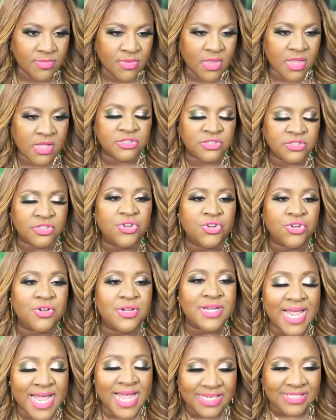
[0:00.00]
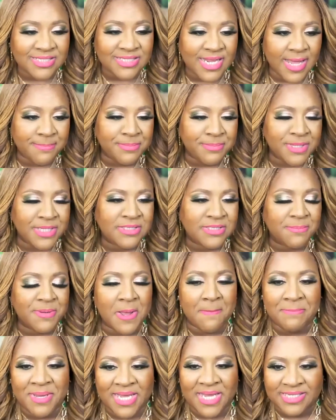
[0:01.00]
So your next step needs to be a
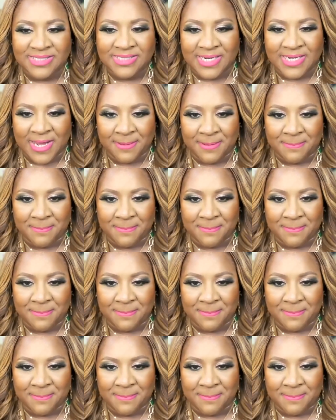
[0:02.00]
big step.